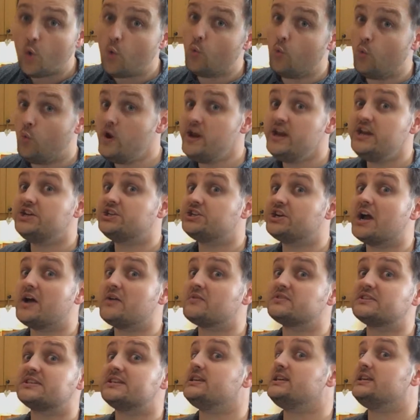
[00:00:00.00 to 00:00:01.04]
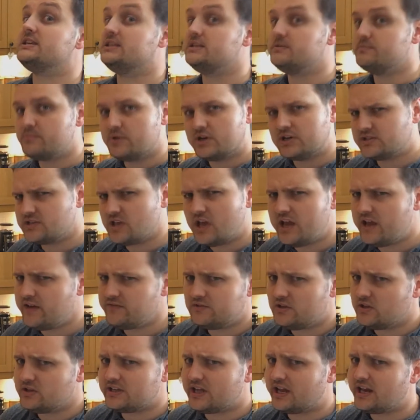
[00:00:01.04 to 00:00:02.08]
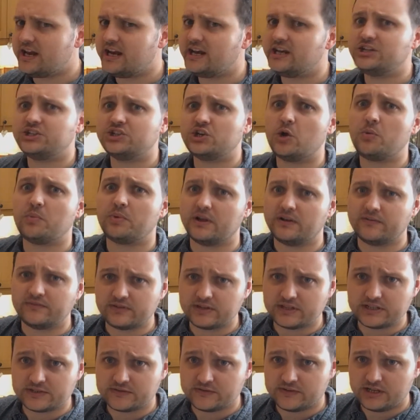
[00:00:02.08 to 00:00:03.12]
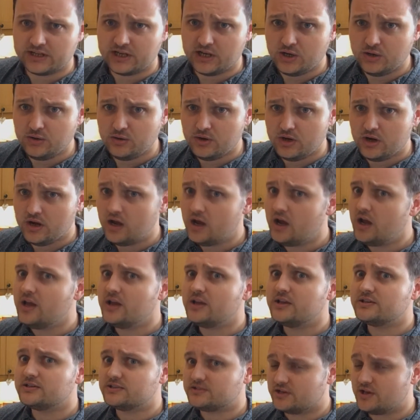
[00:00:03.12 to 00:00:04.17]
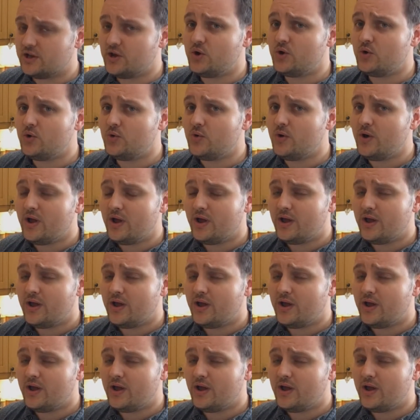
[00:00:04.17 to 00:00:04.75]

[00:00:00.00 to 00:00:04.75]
We shall see, because I have not done any shopping for this video, so